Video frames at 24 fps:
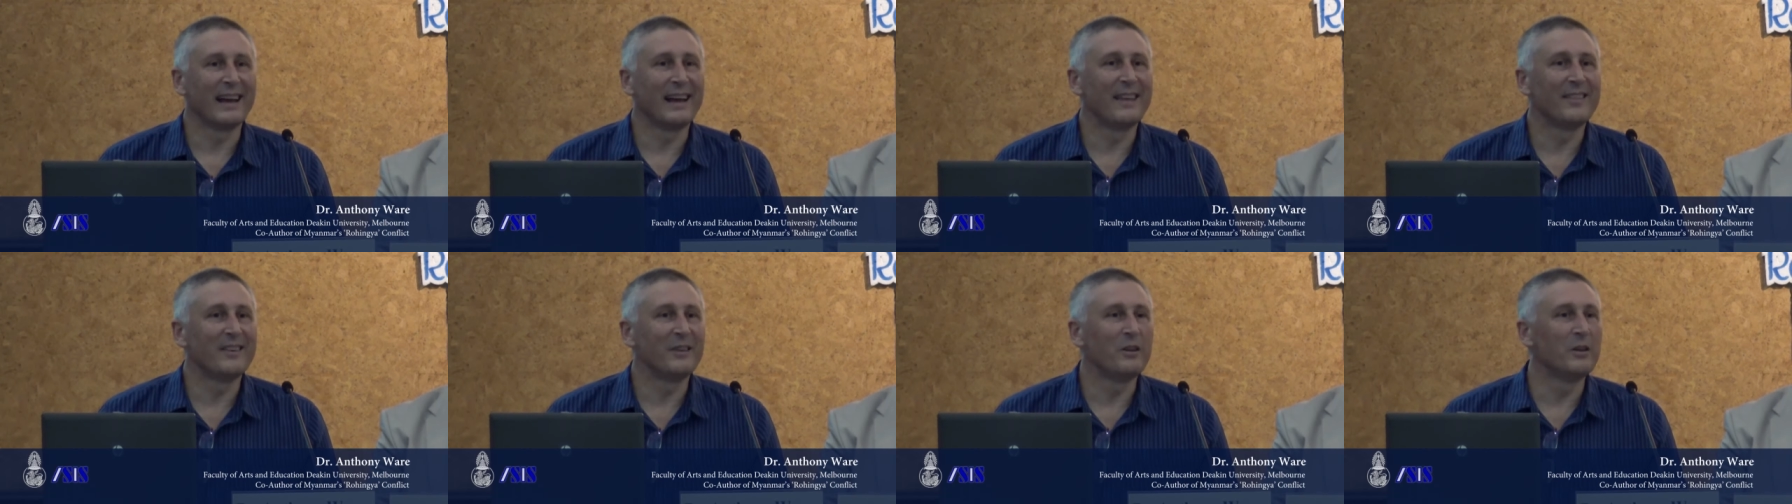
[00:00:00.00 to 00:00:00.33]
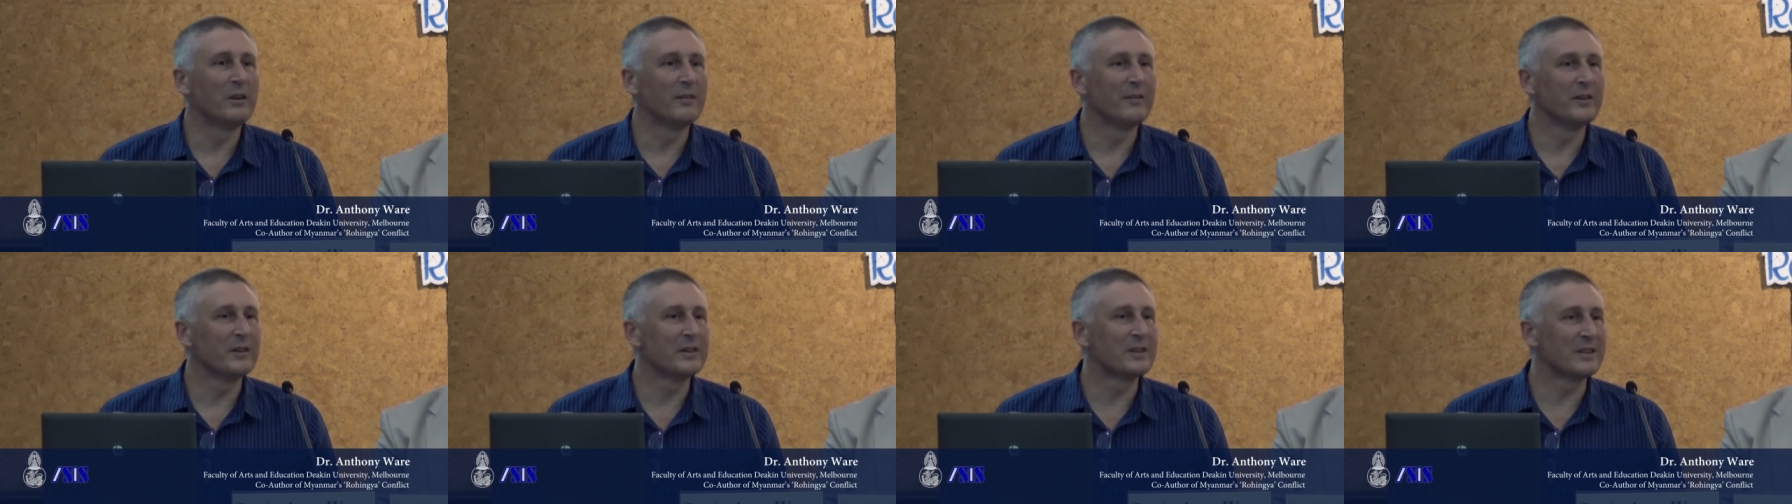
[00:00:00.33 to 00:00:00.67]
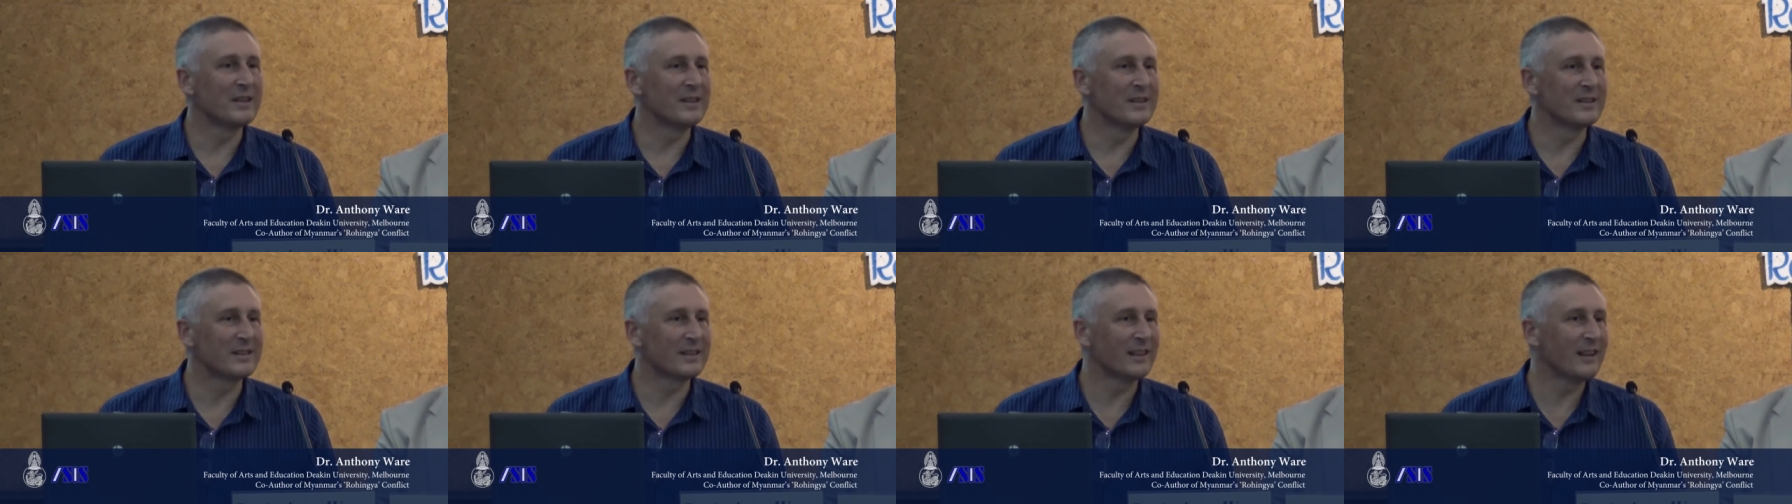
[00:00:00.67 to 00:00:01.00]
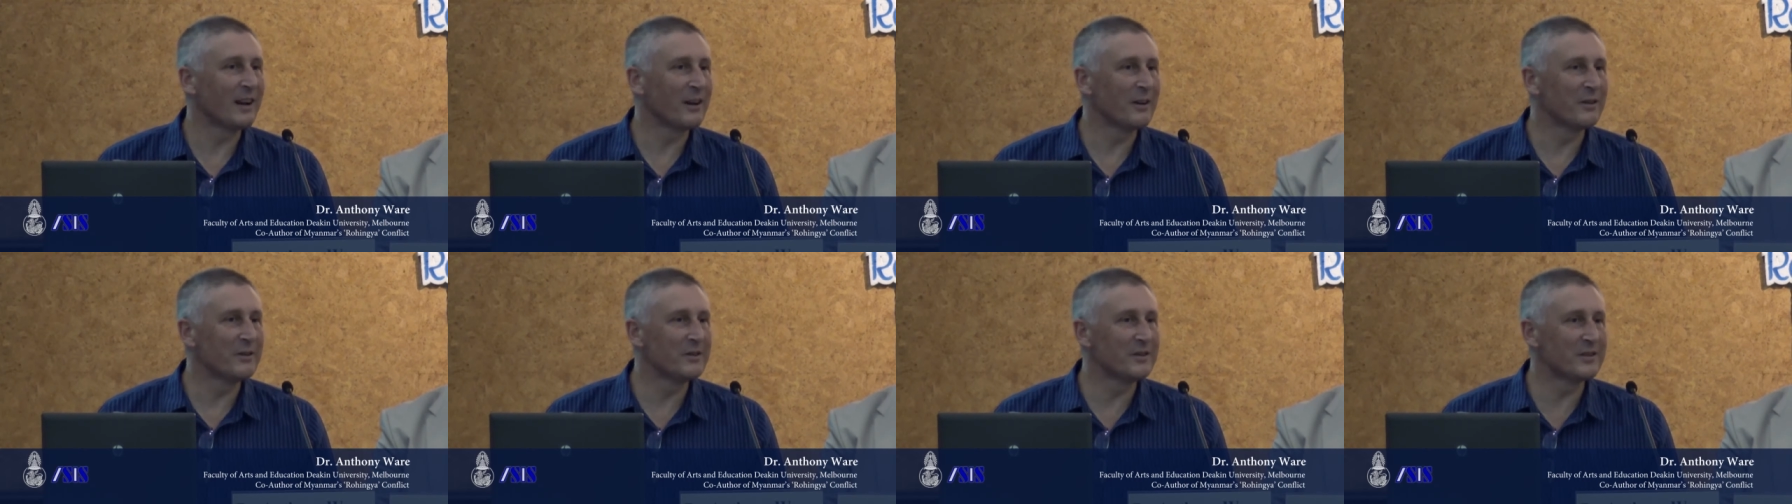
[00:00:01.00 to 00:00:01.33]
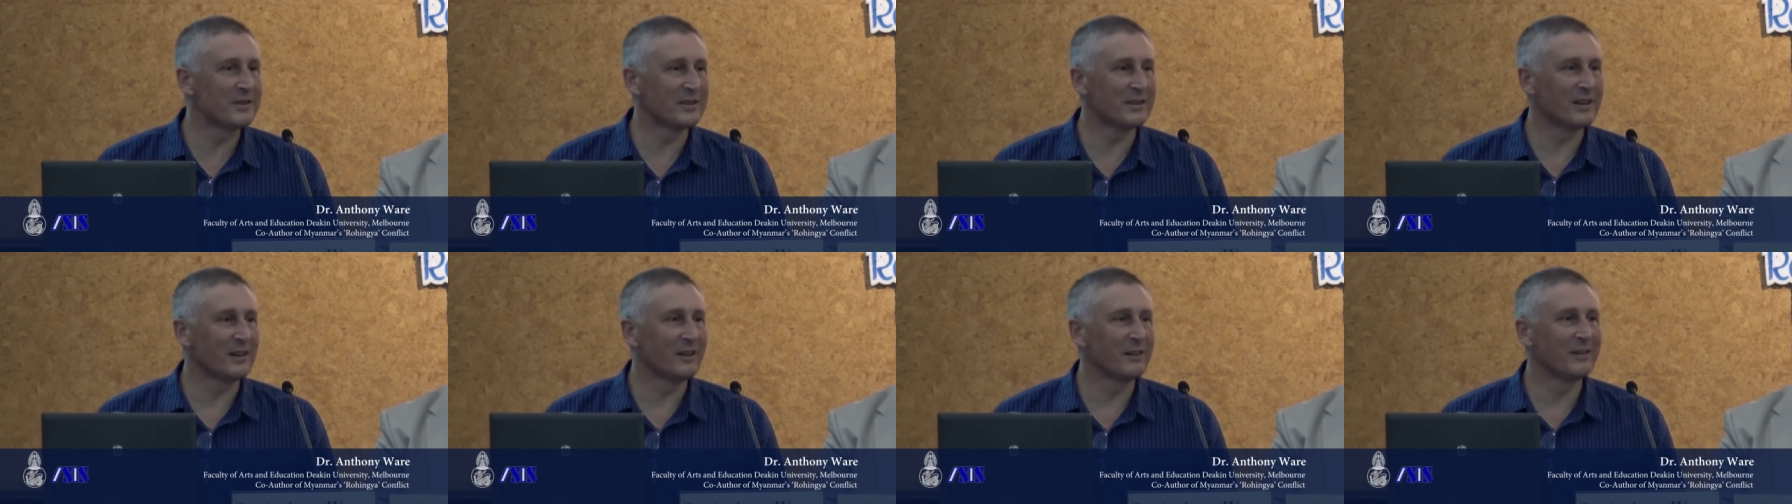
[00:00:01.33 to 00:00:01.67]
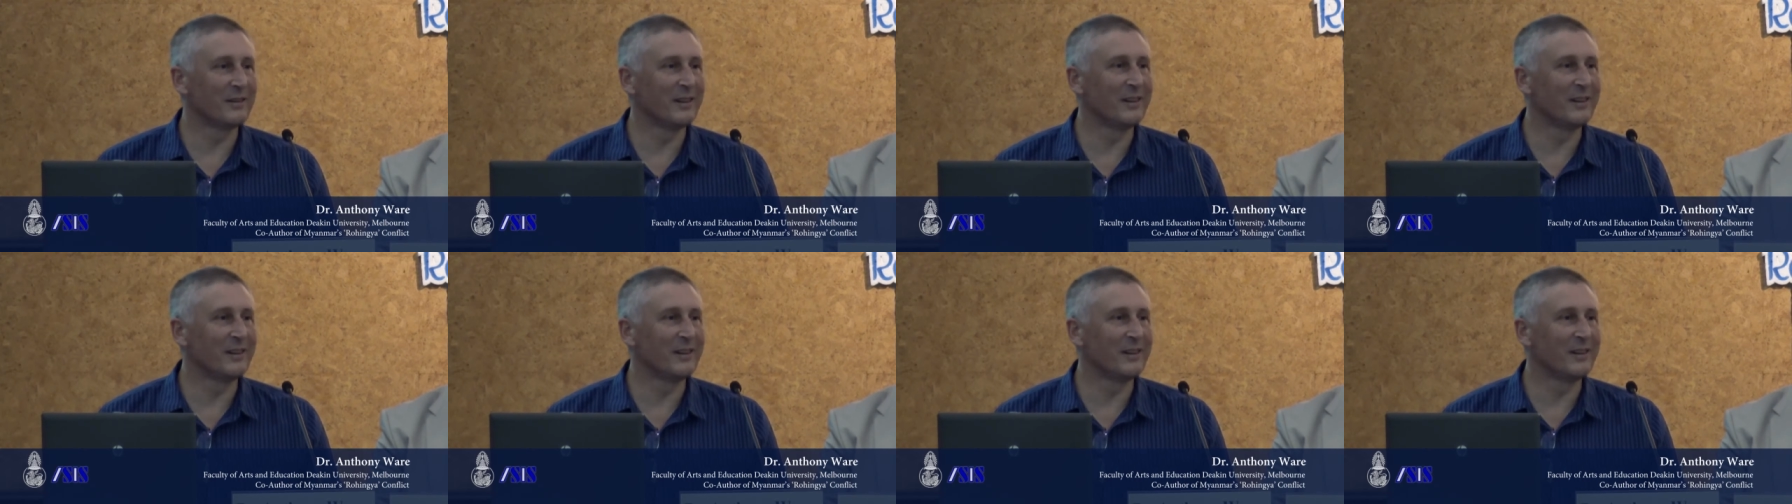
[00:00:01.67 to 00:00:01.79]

and the university is closed, so